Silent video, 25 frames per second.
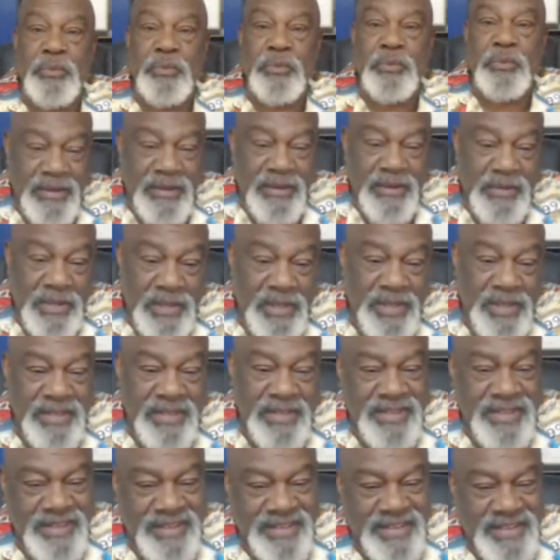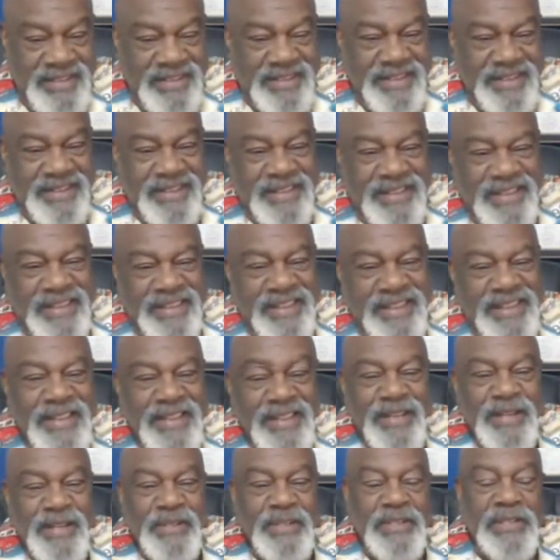So,
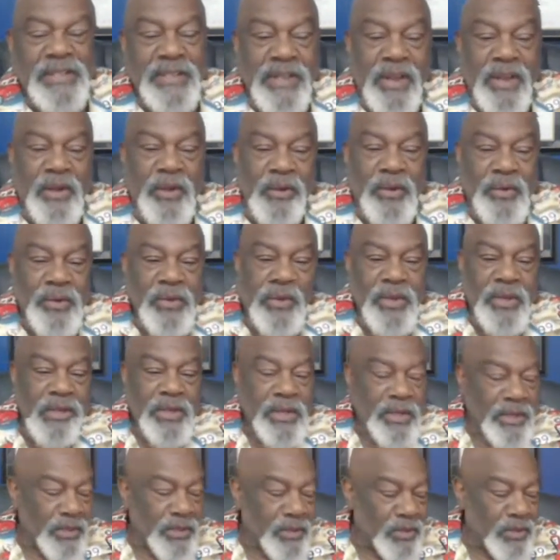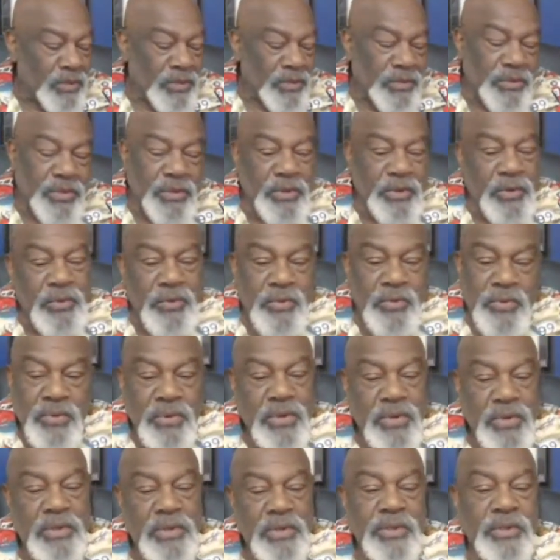do you fucking know
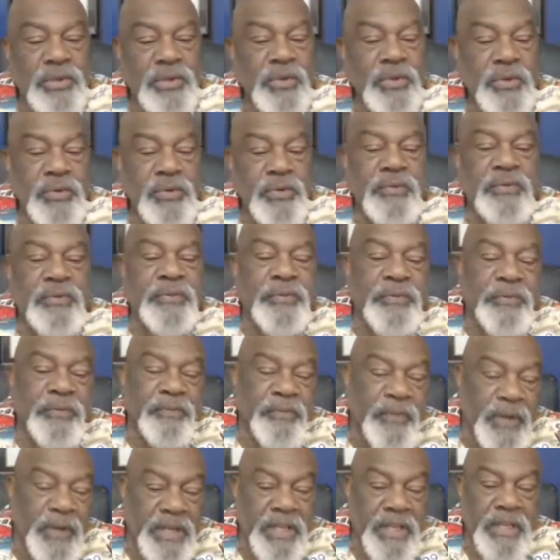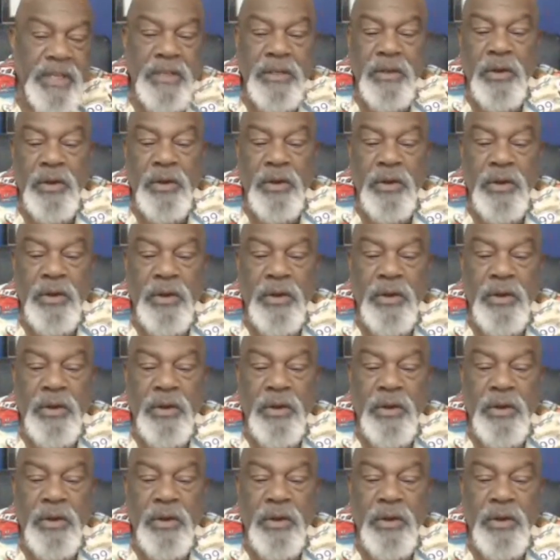why you listening to me?